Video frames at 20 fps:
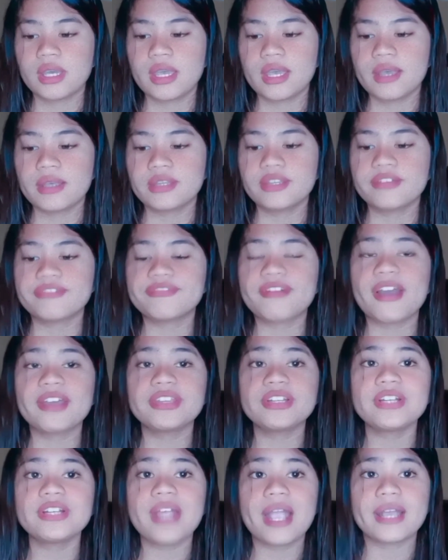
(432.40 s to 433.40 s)
The
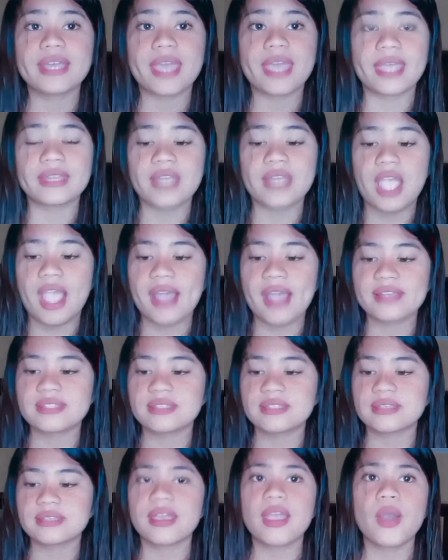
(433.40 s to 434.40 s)
father again
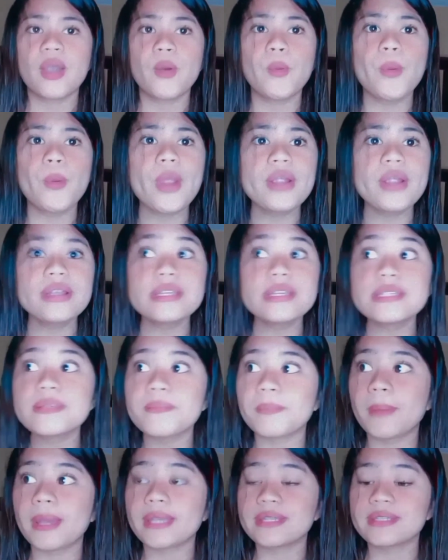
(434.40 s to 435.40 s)
asked, "Where is
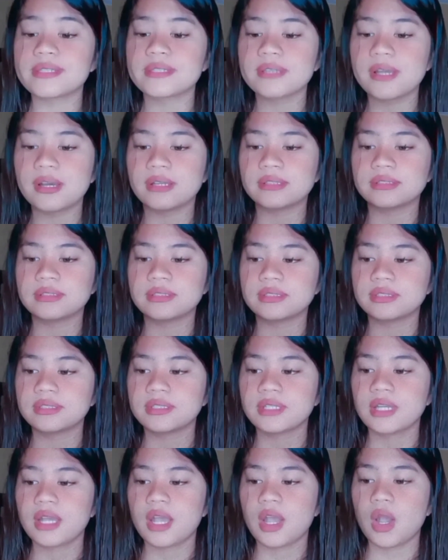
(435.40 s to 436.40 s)
my son?"
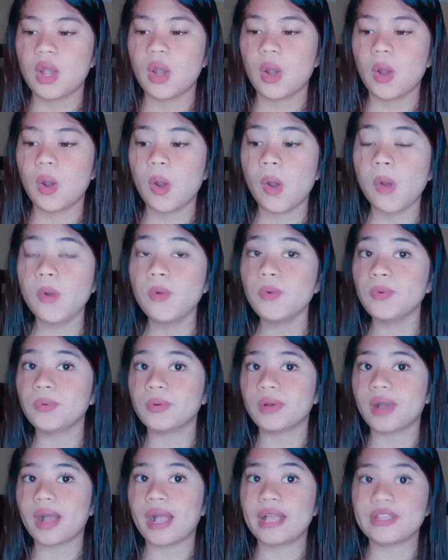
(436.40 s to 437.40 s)
"Oh,"
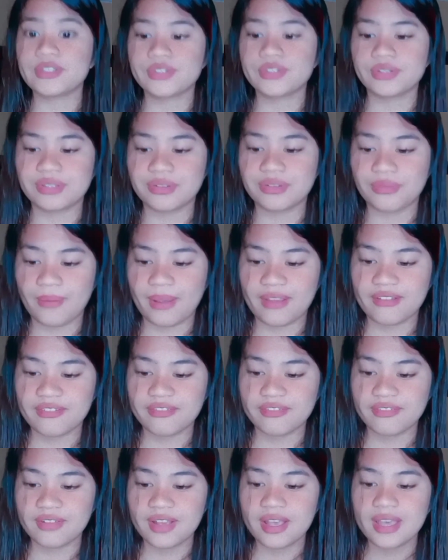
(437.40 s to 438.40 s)
answered the wife,
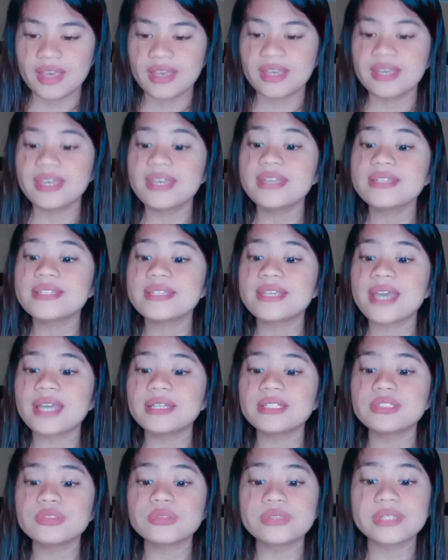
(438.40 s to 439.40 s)
"he is gone
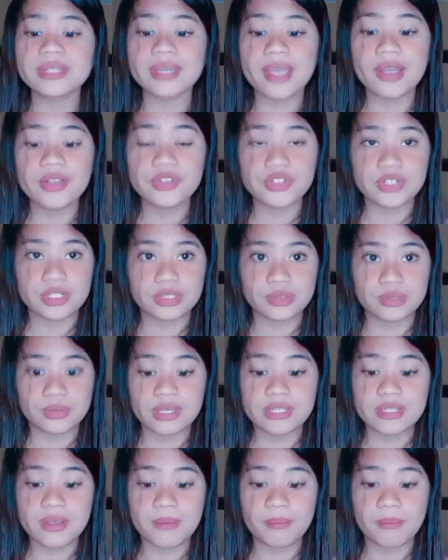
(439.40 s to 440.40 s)
into the country to
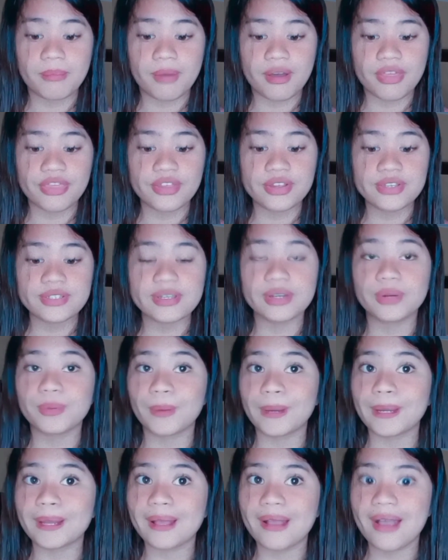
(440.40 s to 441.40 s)
his mother's
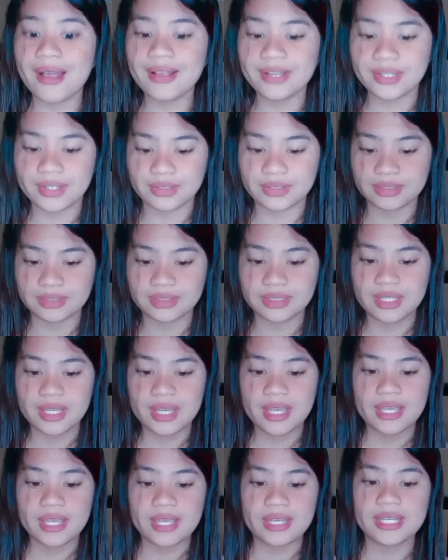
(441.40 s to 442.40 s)
great uncle.
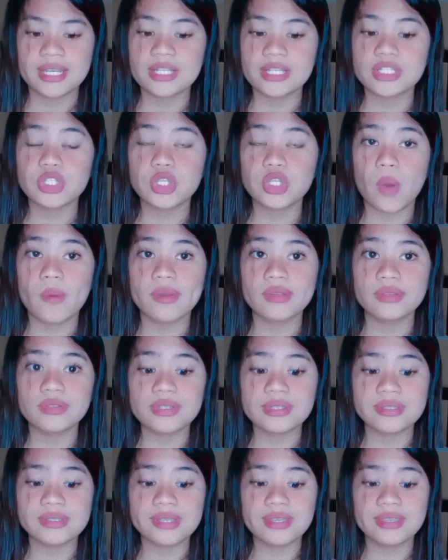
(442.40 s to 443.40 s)
He is going to
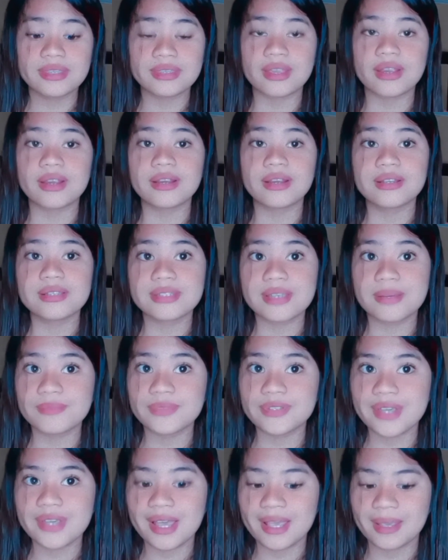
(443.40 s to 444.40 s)
stay there some
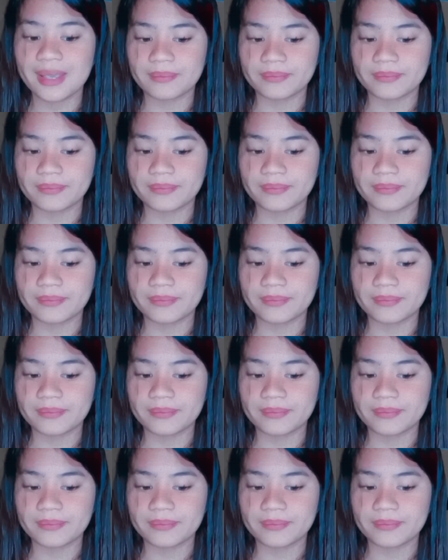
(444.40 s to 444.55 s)
time."